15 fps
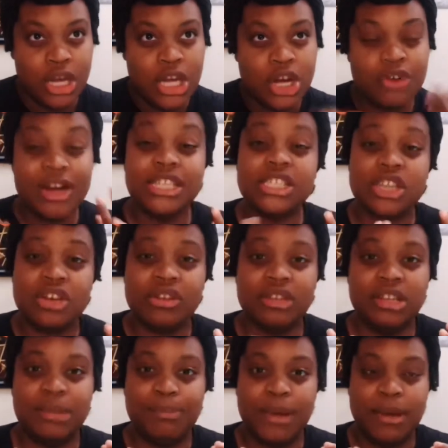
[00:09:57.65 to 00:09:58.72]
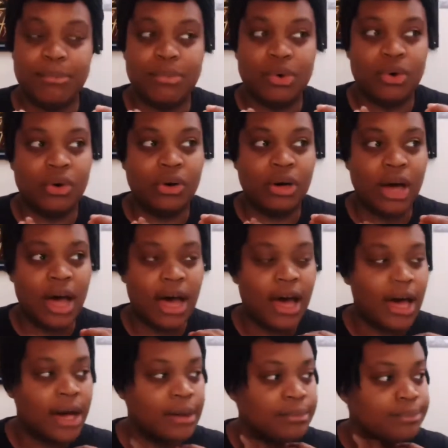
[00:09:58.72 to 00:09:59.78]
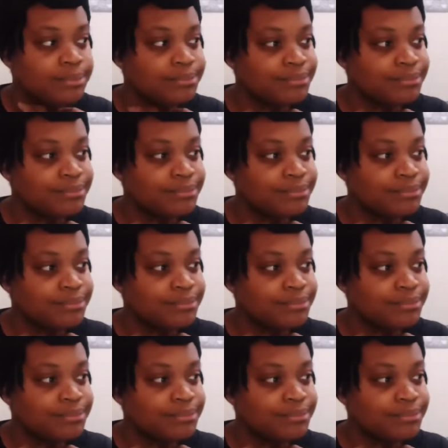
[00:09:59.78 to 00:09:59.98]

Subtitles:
critical and a bit more, I